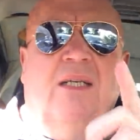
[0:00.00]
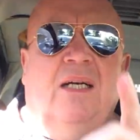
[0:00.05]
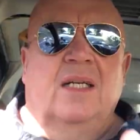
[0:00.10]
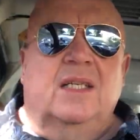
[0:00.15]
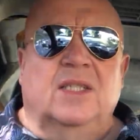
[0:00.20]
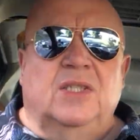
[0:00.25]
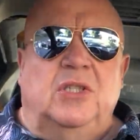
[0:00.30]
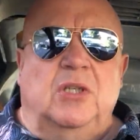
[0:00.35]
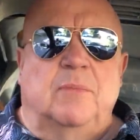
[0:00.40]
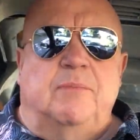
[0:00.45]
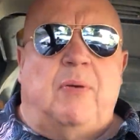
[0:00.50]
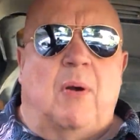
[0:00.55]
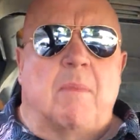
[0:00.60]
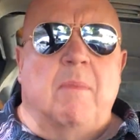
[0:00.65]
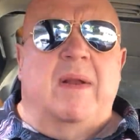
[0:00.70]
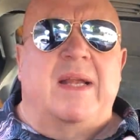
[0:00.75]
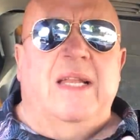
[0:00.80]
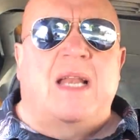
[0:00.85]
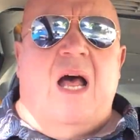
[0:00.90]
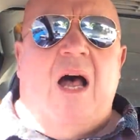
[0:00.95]
And as you'd
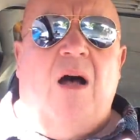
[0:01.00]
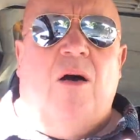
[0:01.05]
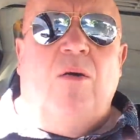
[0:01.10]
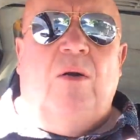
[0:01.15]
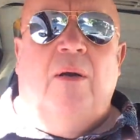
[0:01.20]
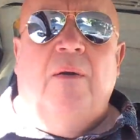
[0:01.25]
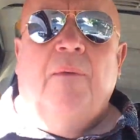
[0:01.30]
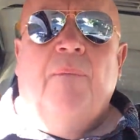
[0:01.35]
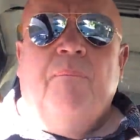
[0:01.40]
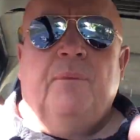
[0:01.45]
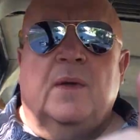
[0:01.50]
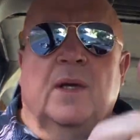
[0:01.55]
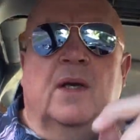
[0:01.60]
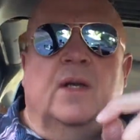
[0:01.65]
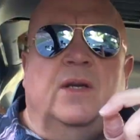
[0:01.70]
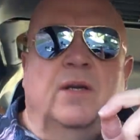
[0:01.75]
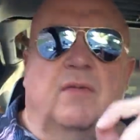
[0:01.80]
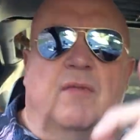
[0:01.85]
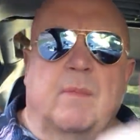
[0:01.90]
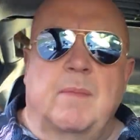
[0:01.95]
probably know,
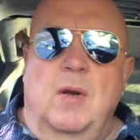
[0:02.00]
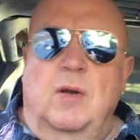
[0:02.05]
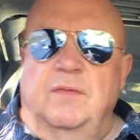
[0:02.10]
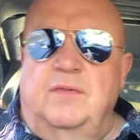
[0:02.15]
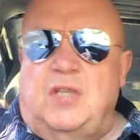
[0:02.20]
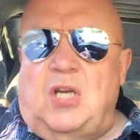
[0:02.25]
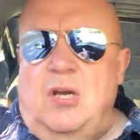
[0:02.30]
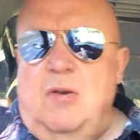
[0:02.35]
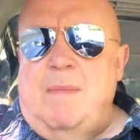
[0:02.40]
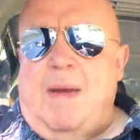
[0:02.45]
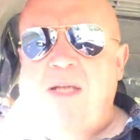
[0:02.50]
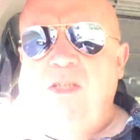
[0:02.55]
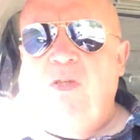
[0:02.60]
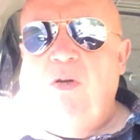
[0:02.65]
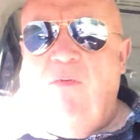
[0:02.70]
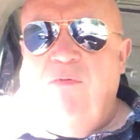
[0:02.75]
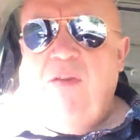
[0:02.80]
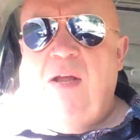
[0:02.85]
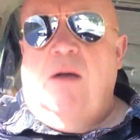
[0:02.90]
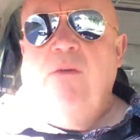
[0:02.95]
you remove too much
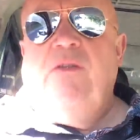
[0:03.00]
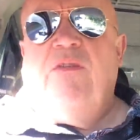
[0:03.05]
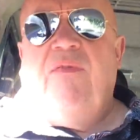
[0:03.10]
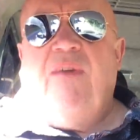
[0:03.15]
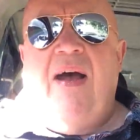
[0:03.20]
off those